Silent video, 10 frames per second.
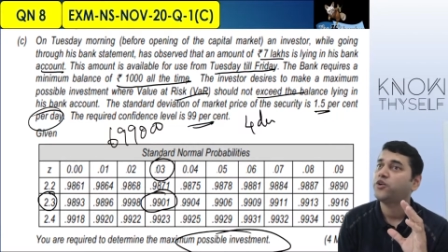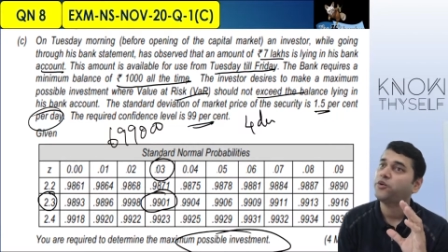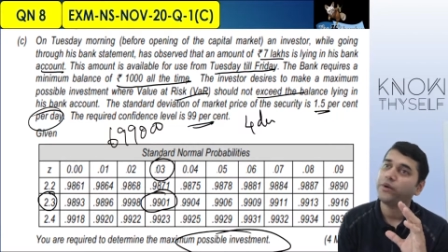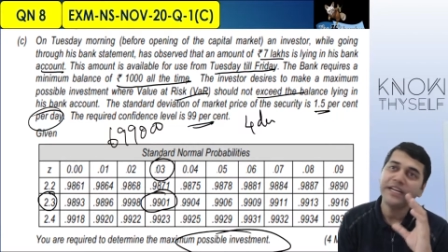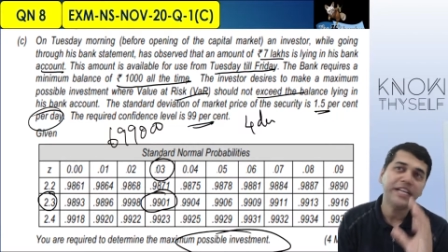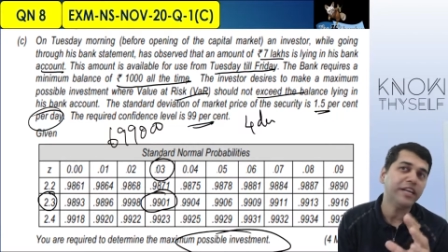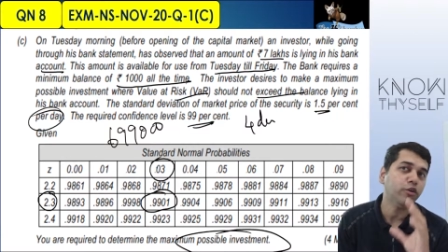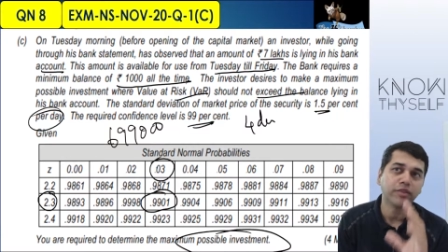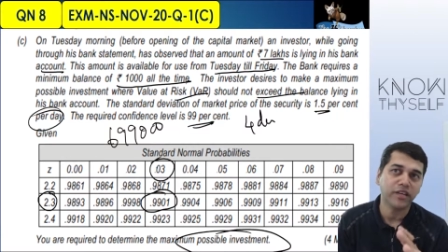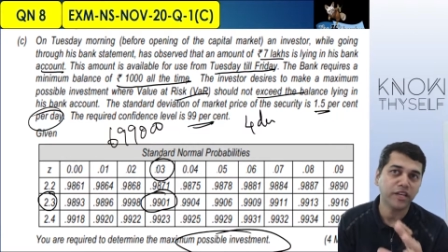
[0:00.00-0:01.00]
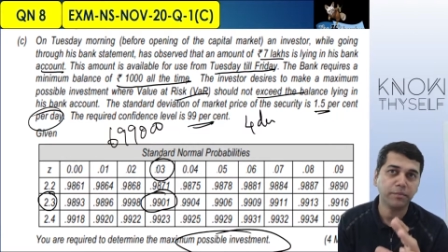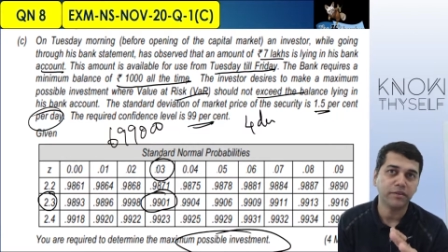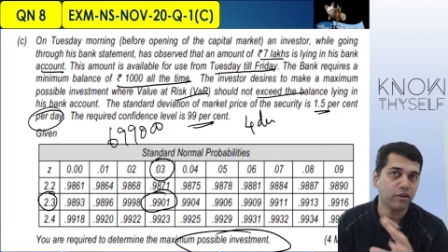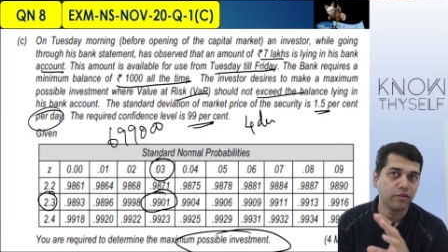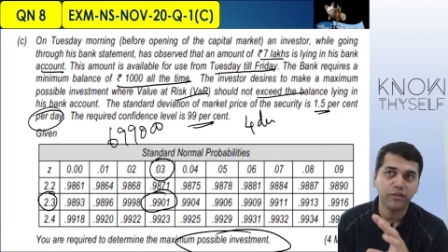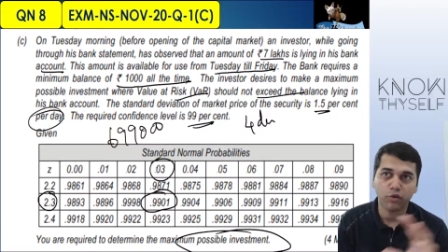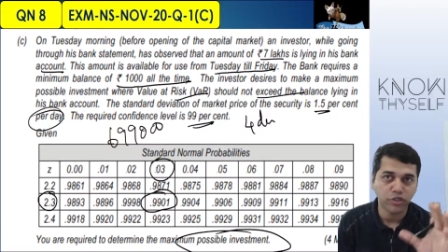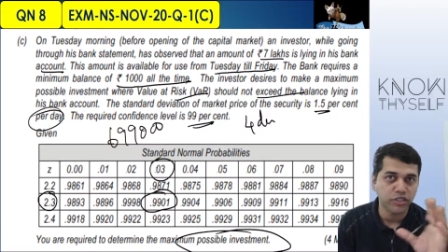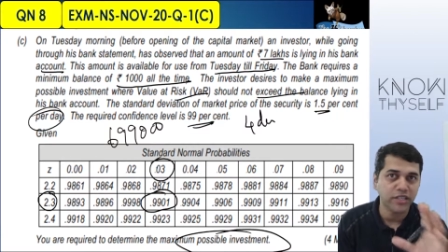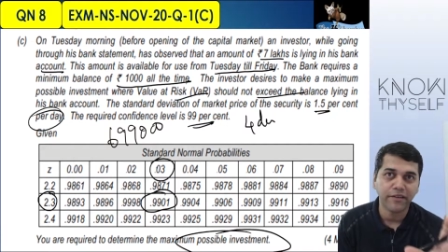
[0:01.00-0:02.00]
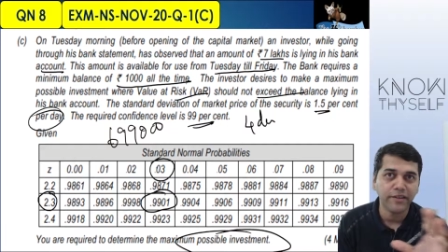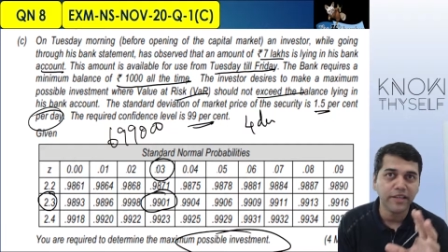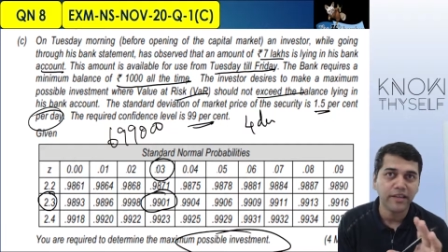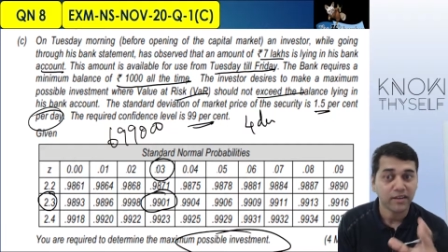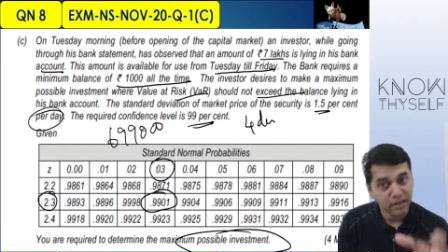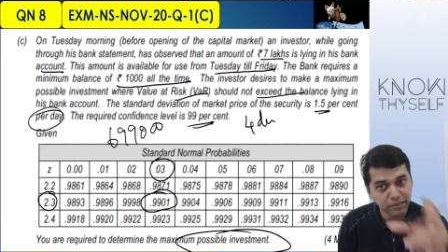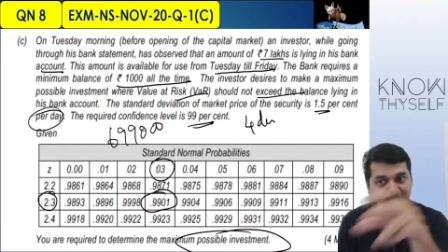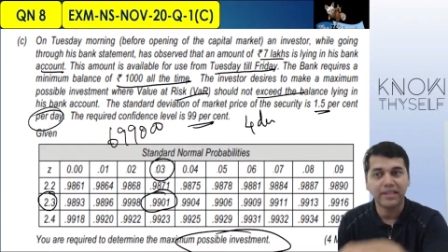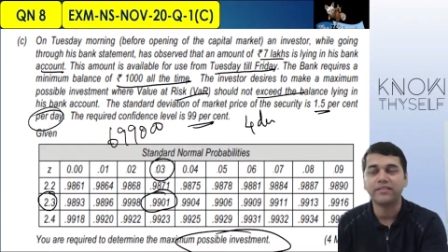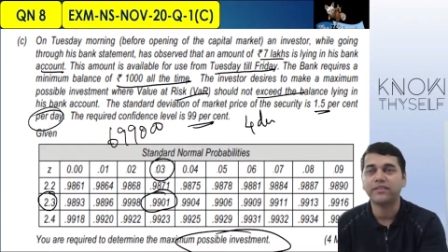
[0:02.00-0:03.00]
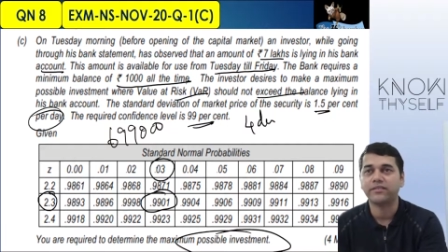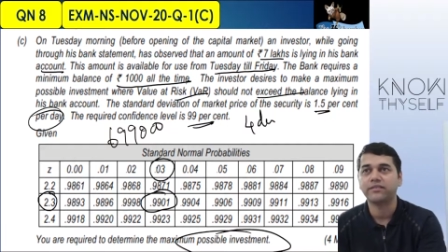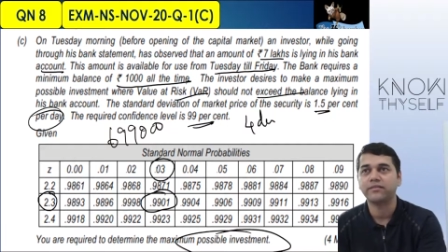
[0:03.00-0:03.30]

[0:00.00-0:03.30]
20 to 30% of the question every year comes like this.